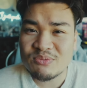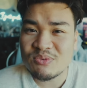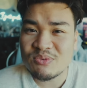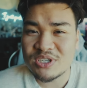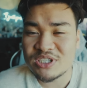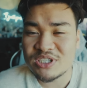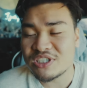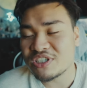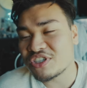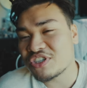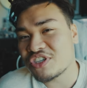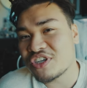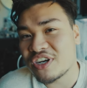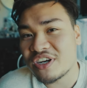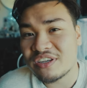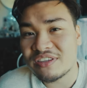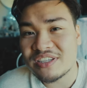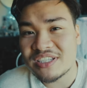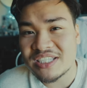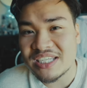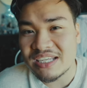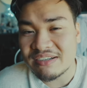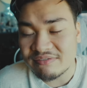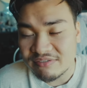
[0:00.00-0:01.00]
wanted to share
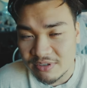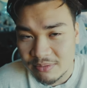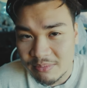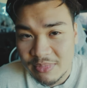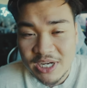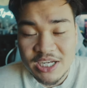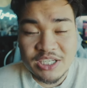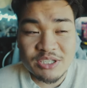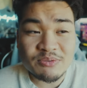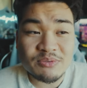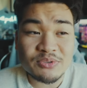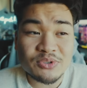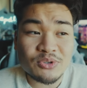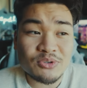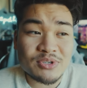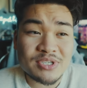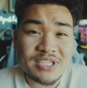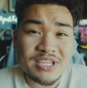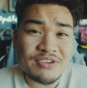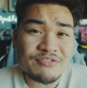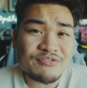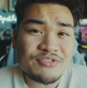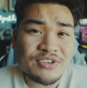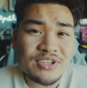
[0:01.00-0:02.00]
this information with you
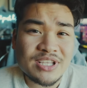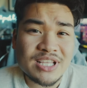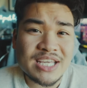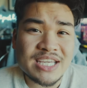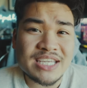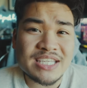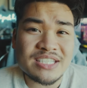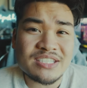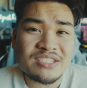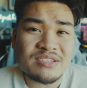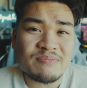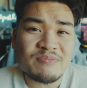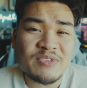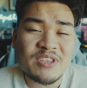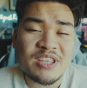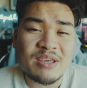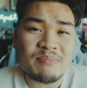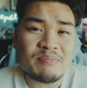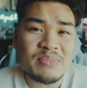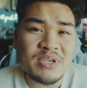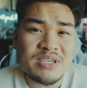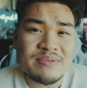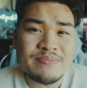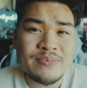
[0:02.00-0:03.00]
because I feel like it's something
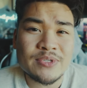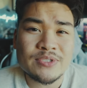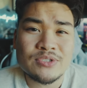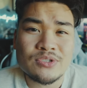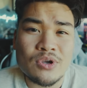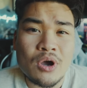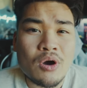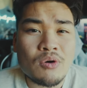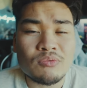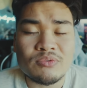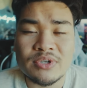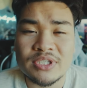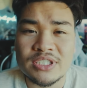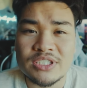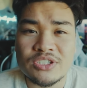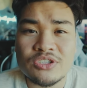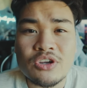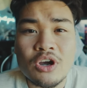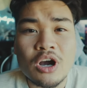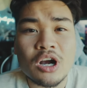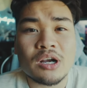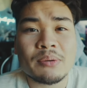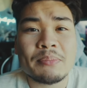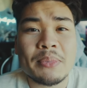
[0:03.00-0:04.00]
that people don't really
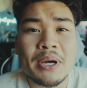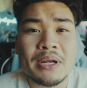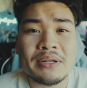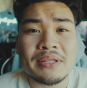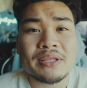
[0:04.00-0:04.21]
talk about,